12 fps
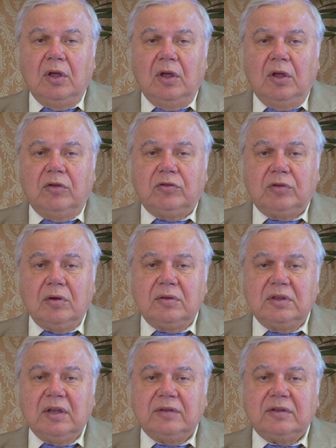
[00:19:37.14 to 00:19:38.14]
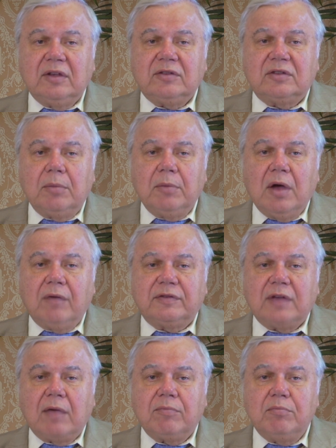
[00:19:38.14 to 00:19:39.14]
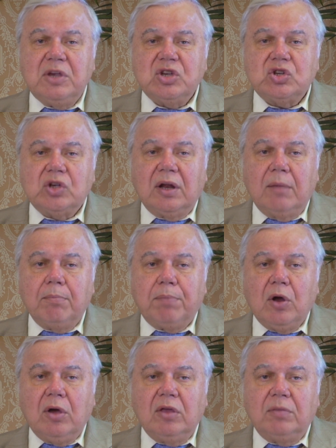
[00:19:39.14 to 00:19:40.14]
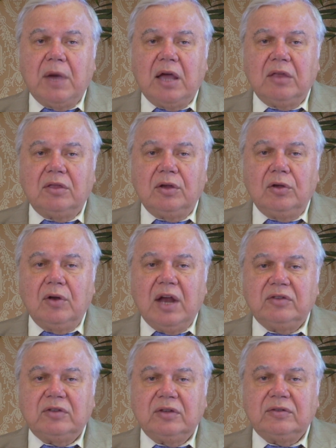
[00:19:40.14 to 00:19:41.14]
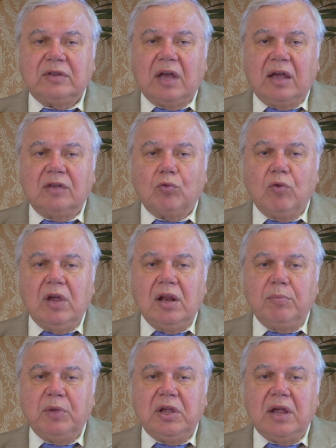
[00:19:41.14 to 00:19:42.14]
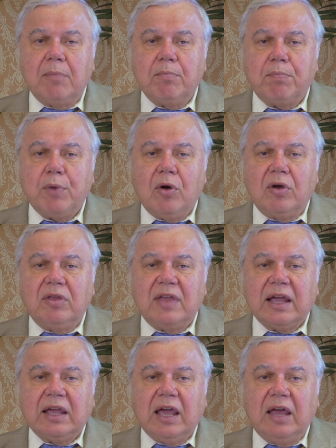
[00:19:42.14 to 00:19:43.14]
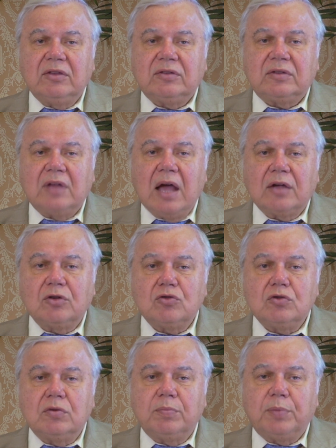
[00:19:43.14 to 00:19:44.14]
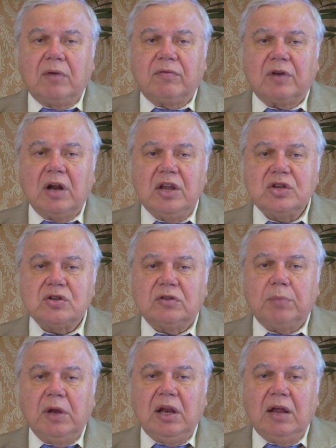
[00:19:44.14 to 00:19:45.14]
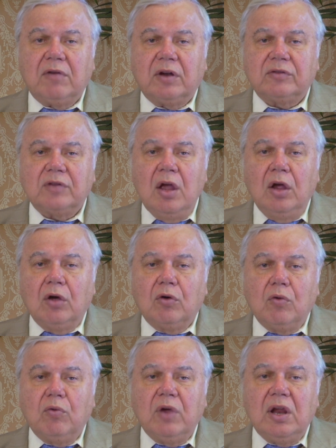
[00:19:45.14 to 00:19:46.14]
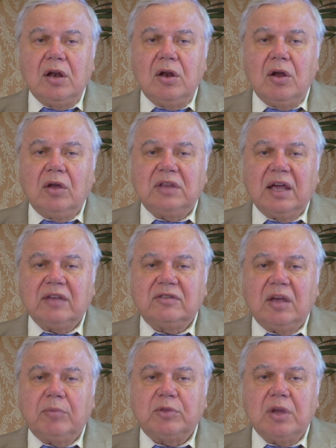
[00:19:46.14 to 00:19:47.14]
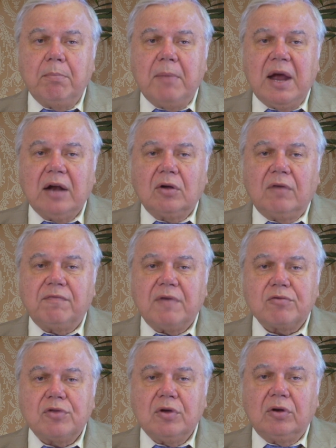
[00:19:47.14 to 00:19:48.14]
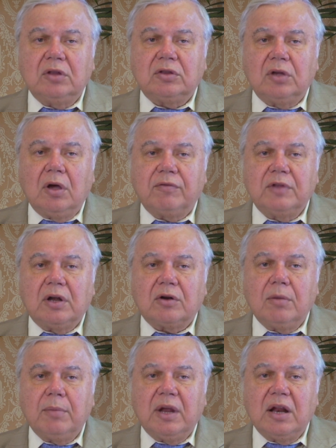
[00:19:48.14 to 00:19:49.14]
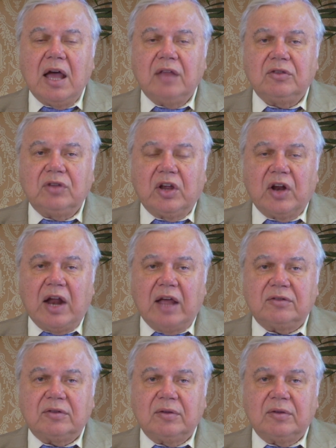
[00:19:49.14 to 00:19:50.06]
Soon the system of submission employed by the United States will be employed against a group of religious believers who will not accept the mark of authority of the Roman Antichrist.